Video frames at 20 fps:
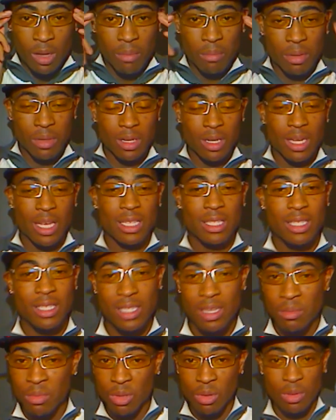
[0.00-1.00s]
But that's because
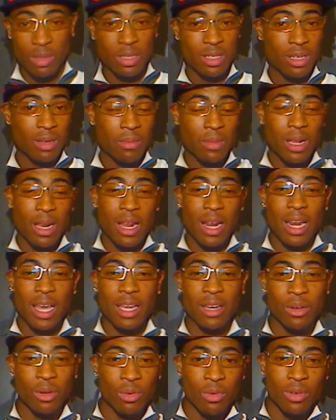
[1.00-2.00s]
I'm doing something that I
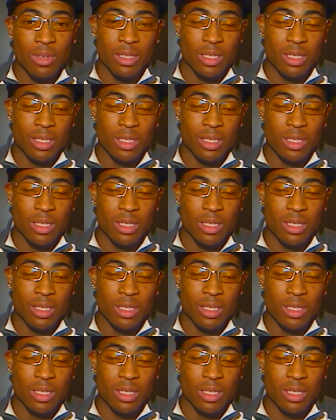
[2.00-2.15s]
like doing.